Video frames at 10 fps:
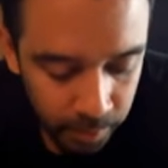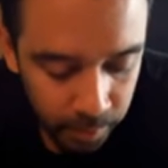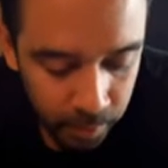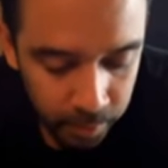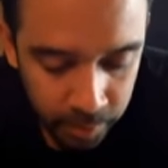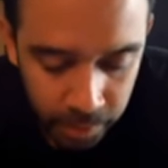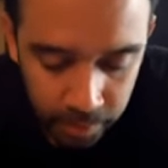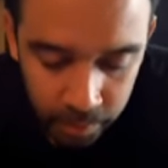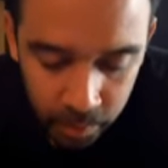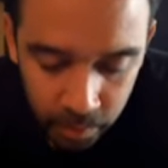Hopefully they
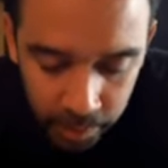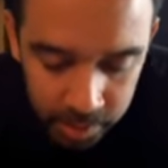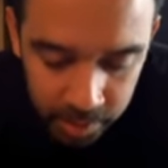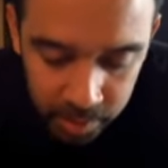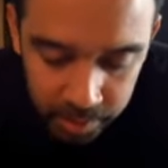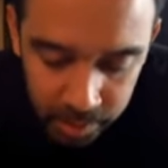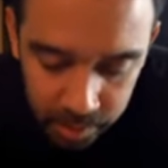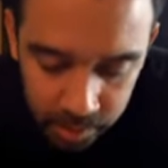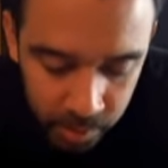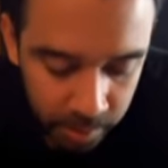have no cracks like this
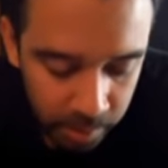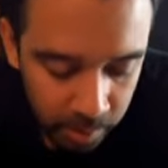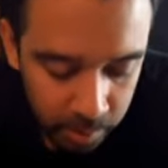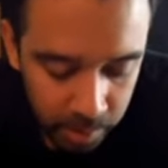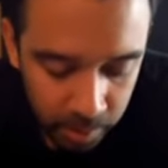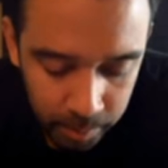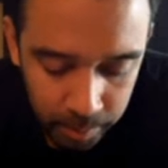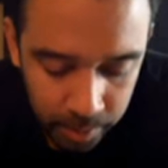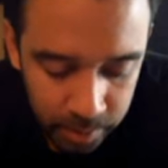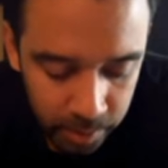picture is showing here. I'll put that up
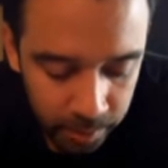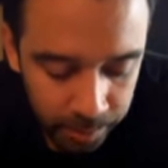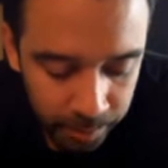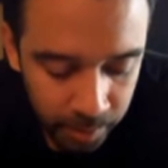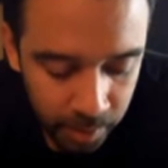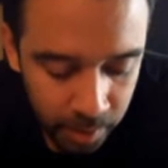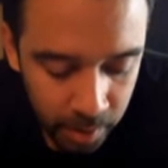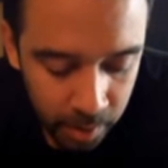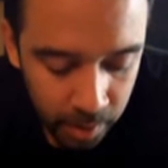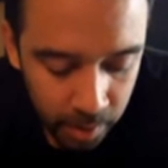there too.
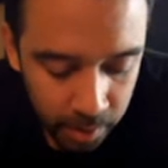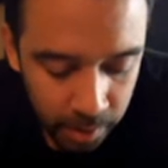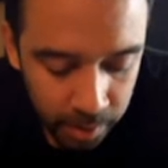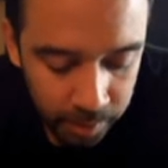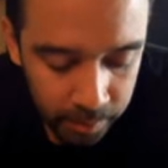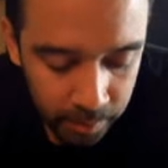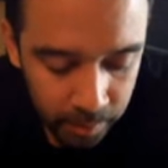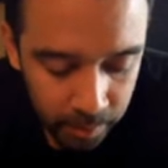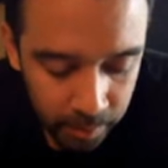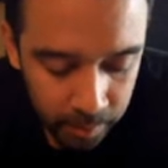Okay,
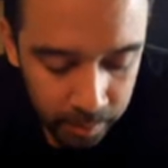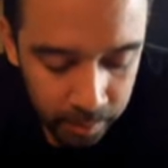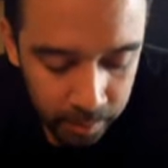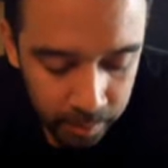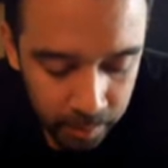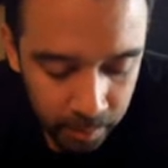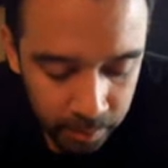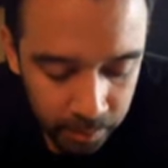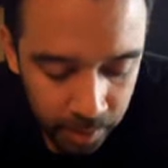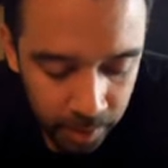
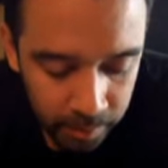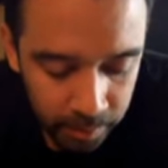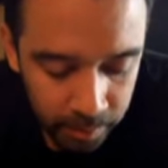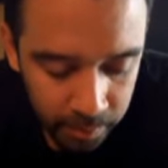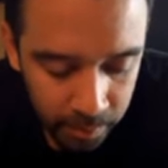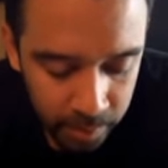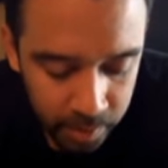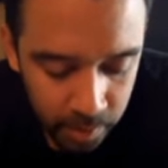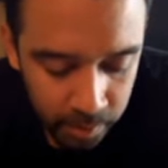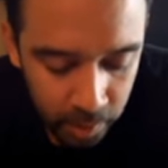part 5
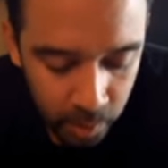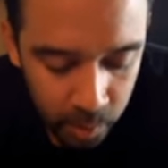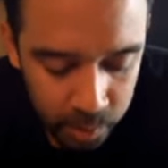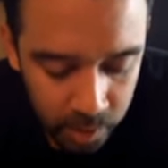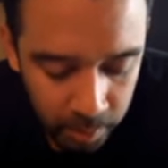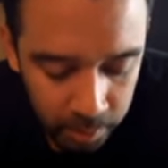is called hose